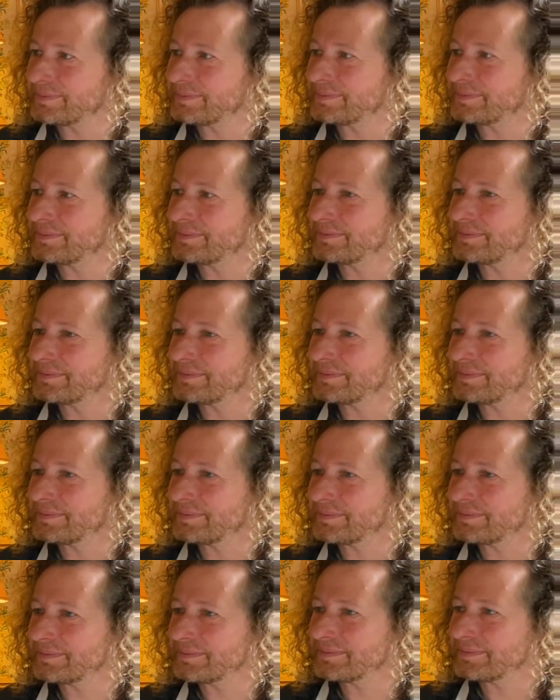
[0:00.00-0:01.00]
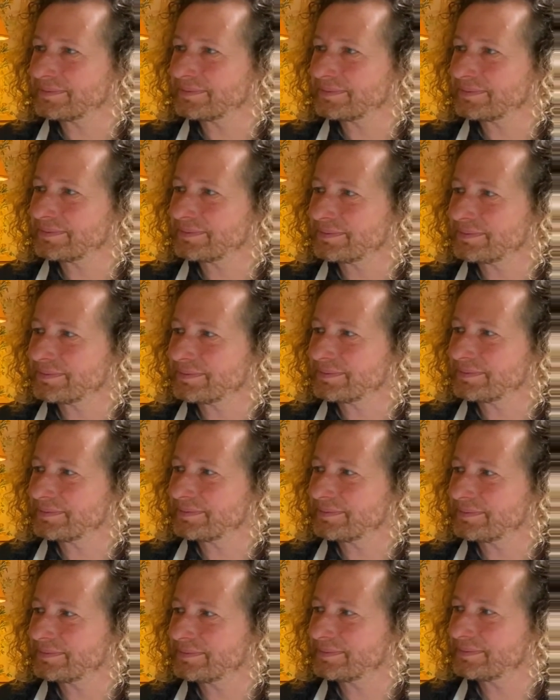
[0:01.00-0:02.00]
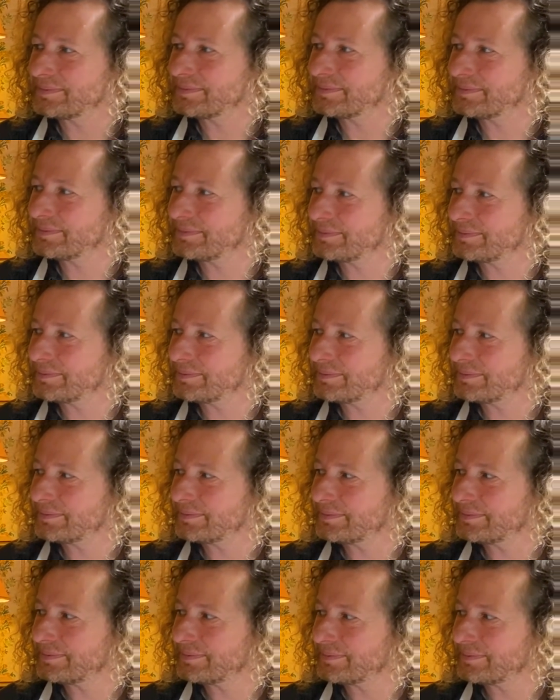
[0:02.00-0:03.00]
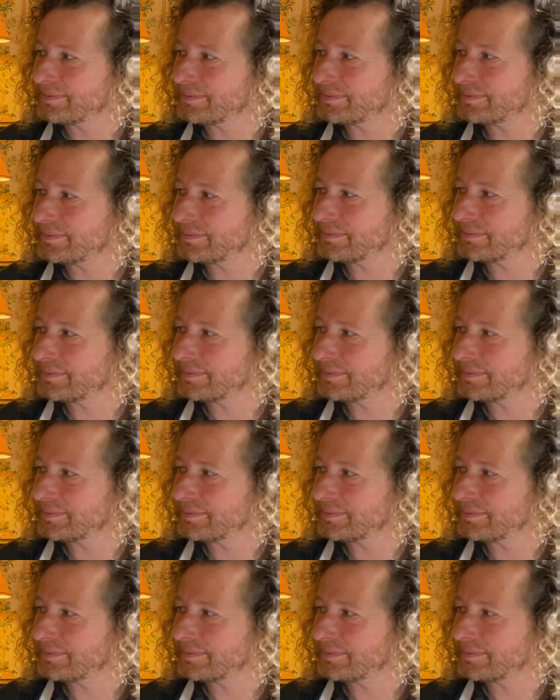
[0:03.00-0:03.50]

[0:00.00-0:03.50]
(not speaking)